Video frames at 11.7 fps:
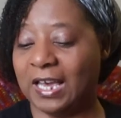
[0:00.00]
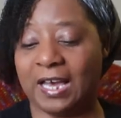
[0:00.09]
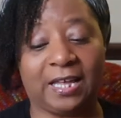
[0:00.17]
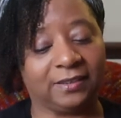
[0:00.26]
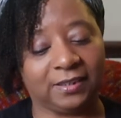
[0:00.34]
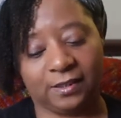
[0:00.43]

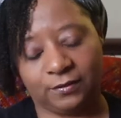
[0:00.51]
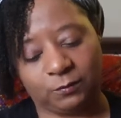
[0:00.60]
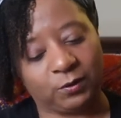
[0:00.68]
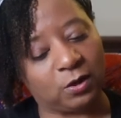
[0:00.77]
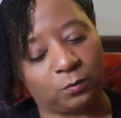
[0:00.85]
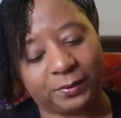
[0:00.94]
I love it.
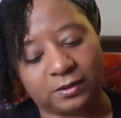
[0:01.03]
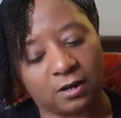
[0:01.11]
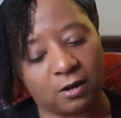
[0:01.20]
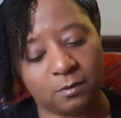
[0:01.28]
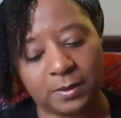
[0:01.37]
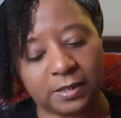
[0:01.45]
We're going to be
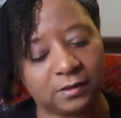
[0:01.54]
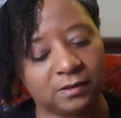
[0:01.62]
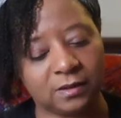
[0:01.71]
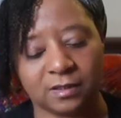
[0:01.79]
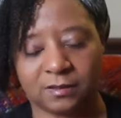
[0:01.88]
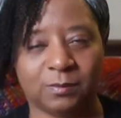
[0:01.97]
talking about the
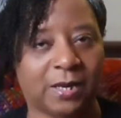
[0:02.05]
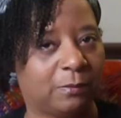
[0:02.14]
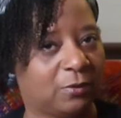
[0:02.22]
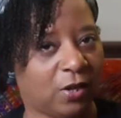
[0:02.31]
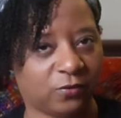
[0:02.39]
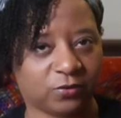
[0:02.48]
dust
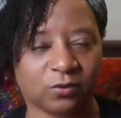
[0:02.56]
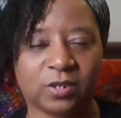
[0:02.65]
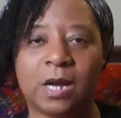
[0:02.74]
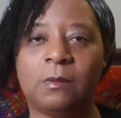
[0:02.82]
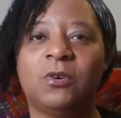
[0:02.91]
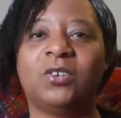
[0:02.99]
mop cloth. So
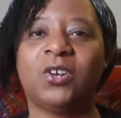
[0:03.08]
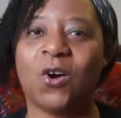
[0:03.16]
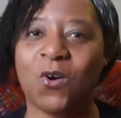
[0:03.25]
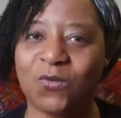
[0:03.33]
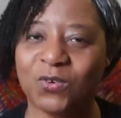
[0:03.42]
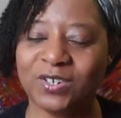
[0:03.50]
come on
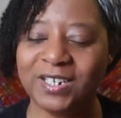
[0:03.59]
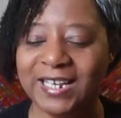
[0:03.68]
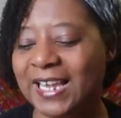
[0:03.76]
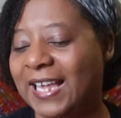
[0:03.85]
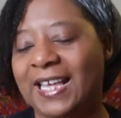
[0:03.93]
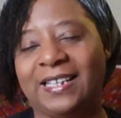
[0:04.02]
over
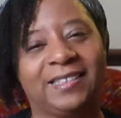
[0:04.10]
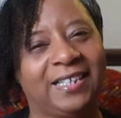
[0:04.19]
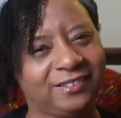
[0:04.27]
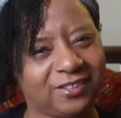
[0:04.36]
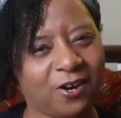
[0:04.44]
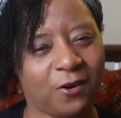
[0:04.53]
and
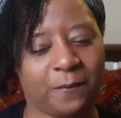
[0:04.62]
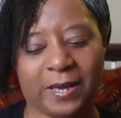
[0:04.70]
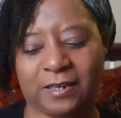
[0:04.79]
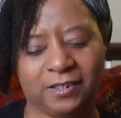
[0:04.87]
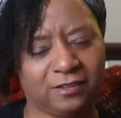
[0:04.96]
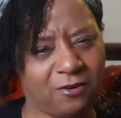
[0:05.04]
let's talk
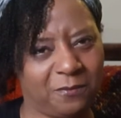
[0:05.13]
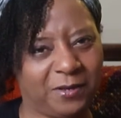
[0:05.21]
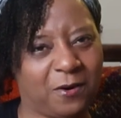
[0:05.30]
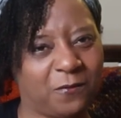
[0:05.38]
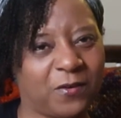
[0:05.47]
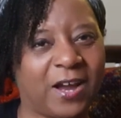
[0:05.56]
about it. It's going to
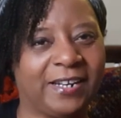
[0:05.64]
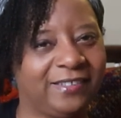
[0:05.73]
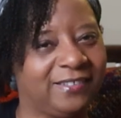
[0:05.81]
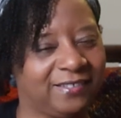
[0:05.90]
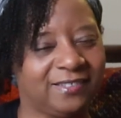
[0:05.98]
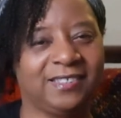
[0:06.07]
be on
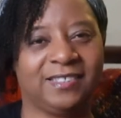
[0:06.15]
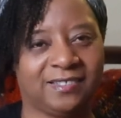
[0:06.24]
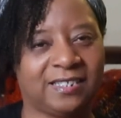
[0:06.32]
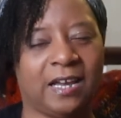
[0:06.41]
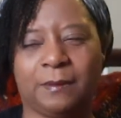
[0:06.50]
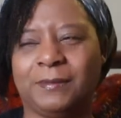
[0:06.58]
Friday this, this
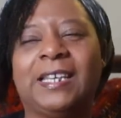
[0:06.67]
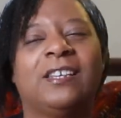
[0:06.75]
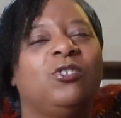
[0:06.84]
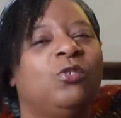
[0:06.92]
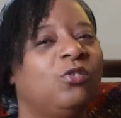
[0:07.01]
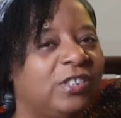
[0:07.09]
time. Yeah,
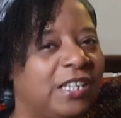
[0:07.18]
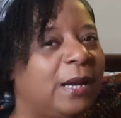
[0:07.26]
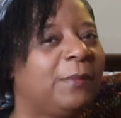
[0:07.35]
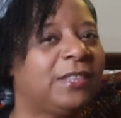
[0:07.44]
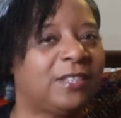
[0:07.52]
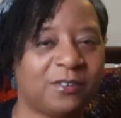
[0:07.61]
usually
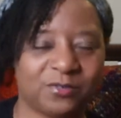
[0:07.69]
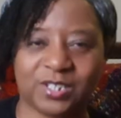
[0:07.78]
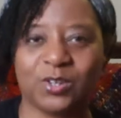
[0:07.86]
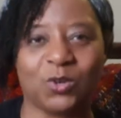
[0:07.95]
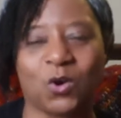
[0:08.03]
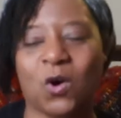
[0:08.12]
I'm a
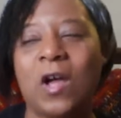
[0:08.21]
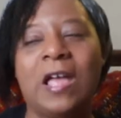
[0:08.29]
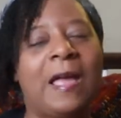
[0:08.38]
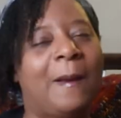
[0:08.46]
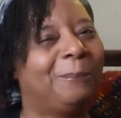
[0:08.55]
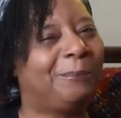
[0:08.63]
Thursday girl,
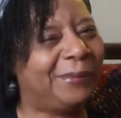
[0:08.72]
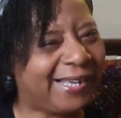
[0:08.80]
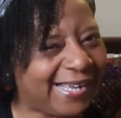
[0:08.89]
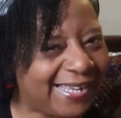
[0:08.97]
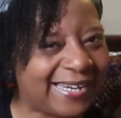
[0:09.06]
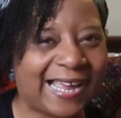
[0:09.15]

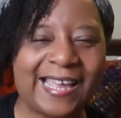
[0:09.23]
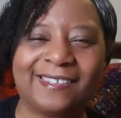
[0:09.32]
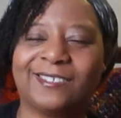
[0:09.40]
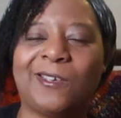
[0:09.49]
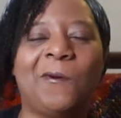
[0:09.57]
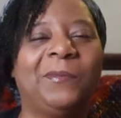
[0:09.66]
but I
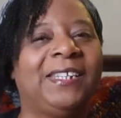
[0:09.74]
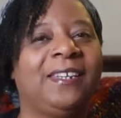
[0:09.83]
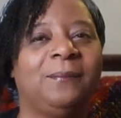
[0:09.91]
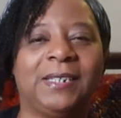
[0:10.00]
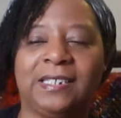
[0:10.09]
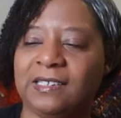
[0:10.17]
had so
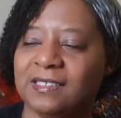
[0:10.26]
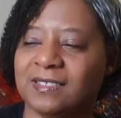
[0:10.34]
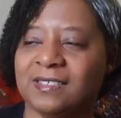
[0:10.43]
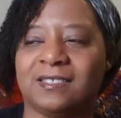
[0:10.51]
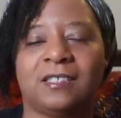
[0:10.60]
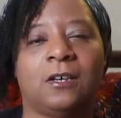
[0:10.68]
many meetings
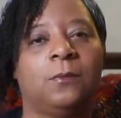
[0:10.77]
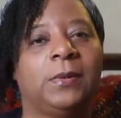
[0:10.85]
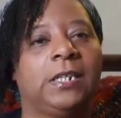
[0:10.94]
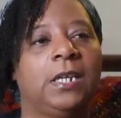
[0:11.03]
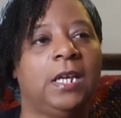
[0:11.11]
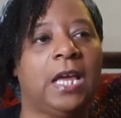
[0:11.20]
and so
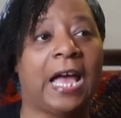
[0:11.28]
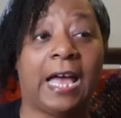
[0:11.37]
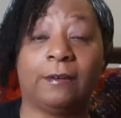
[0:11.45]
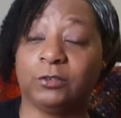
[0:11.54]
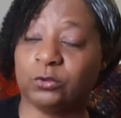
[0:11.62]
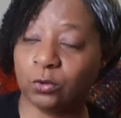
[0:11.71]
many. I
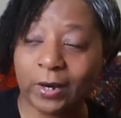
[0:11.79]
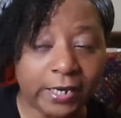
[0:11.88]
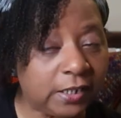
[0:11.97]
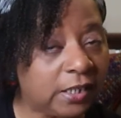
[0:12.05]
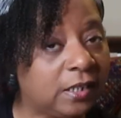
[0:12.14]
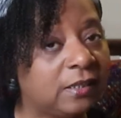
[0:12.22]
have a
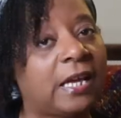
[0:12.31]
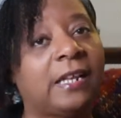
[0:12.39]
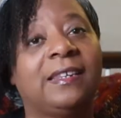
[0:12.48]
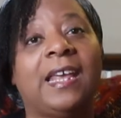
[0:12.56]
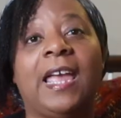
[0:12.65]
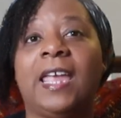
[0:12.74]
training
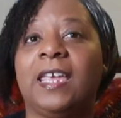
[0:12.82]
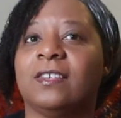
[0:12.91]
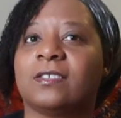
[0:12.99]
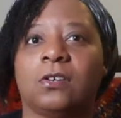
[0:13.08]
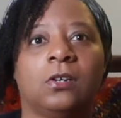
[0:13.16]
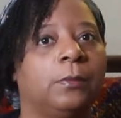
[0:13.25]
that day.
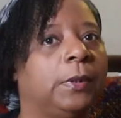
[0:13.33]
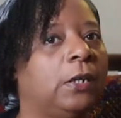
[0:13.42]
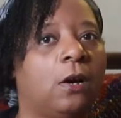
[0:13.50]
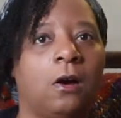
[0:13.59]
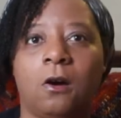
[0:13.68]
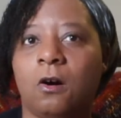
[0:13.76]
It's going to be,
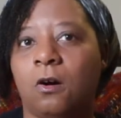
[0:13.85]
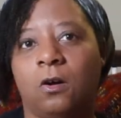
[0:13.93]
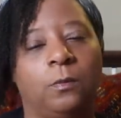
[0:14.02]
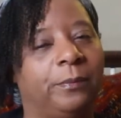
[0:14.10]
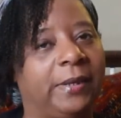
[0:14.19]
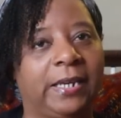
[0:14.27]

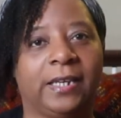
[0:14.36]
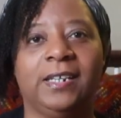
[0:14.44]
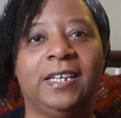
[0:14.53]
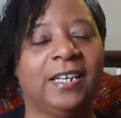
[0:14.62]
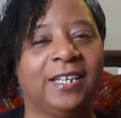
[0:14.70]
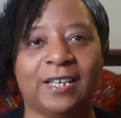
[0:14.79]
oh man,
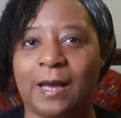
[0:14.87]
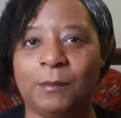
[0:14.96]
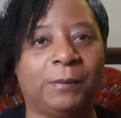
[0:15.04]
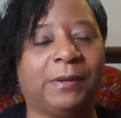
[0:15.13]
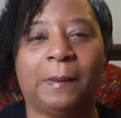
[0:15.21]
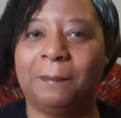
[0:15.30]
I'm
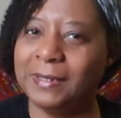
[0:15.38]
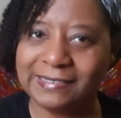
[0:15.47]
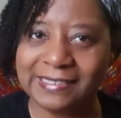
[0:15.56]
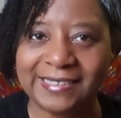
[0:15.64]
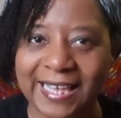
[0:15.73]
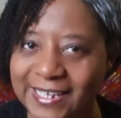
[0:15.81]
going to be a
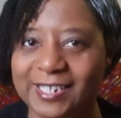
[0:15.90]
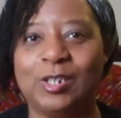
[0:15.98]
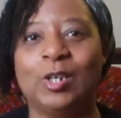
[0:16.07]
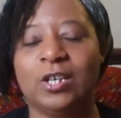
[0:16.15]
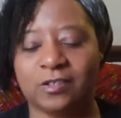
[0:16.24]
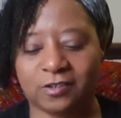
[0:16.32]
busy
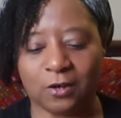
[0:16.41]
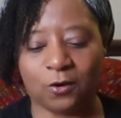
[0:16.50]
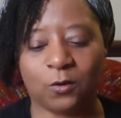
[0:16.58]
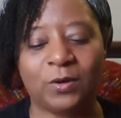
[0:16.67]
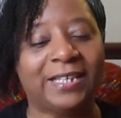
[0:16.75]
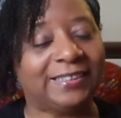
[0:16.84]
lady.
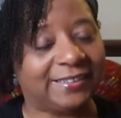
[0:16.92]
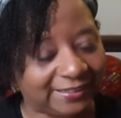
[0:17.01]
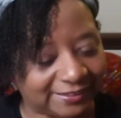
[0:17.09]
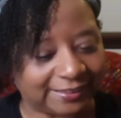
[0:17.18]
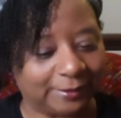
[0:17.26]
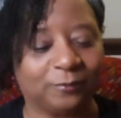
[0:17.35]
So
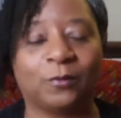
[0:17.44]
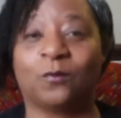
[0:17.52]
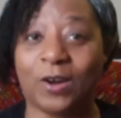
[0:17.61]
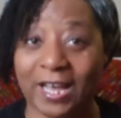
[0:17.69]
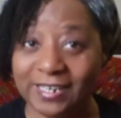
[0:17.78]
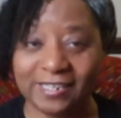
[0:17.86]
listen,
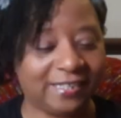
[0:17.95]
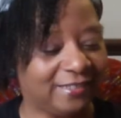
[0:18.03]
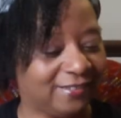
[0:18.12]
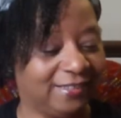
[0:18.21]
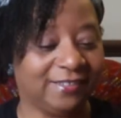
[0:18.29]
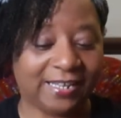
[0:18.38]
Friday
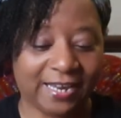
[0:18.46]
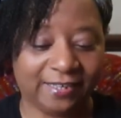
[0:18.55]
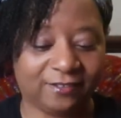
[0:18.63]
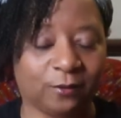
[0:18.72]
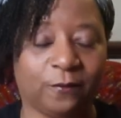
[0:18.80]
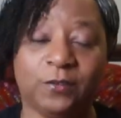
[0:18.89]
is the
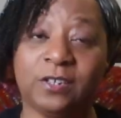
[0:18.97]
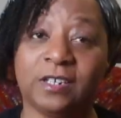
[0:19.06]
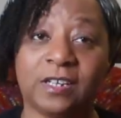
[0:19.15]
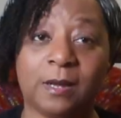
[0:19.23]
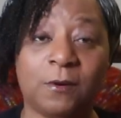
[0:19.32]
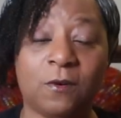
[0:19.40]
day. So if you
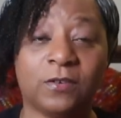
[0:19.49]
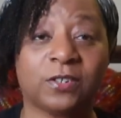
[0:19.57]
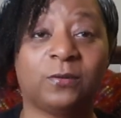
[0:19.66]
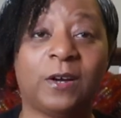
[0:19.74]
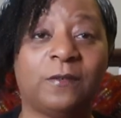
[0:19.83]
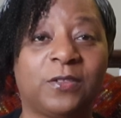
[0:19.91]
can come over
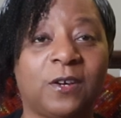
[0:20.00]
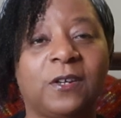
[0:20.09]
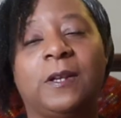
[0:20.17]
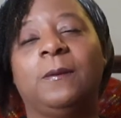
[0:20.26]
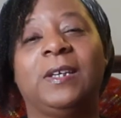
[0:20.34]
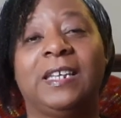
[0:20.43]
at
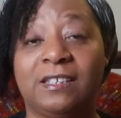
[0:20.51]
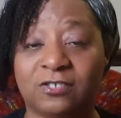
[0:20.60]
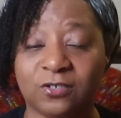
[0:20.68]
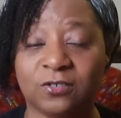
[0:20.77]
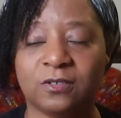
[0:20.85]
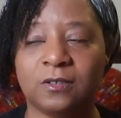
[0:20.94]
1230
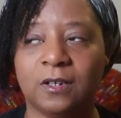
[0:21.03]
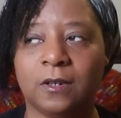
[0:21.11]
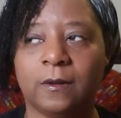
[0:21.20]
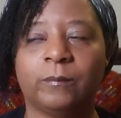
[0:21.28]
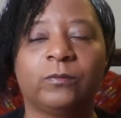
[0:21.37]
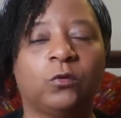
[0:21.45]
Eastern,
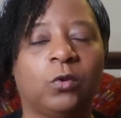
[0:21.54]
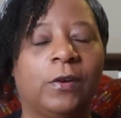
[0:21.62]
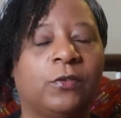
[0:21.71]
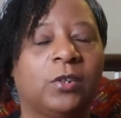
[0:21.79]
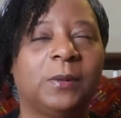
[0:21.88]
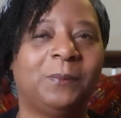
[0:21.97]

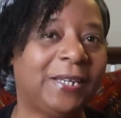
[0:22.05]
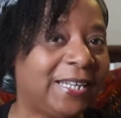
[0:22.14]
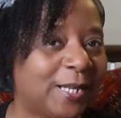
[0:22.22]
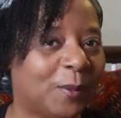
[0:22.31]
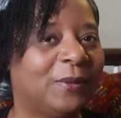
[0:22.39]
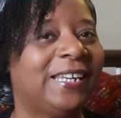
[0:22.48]
12.30
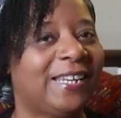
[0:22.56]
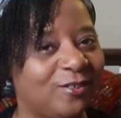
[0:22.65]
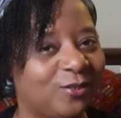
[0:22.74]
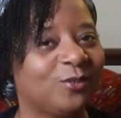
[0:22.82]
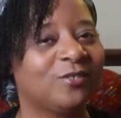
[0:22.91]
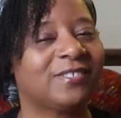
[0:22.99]
p.m.
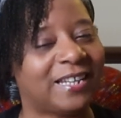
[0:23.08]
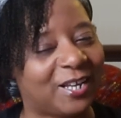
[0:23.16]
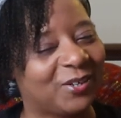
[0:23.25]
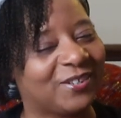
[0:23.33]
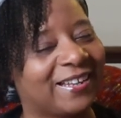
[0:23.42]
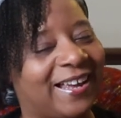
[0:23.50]
Eastern
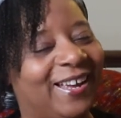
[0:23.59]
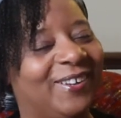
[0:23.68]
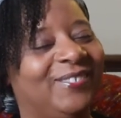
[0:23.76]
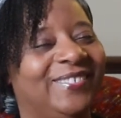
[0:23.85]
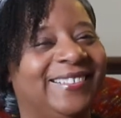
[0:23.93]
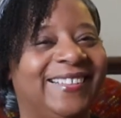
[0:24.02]
Standard
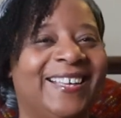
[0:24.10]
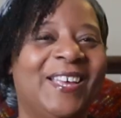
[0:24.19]
Time.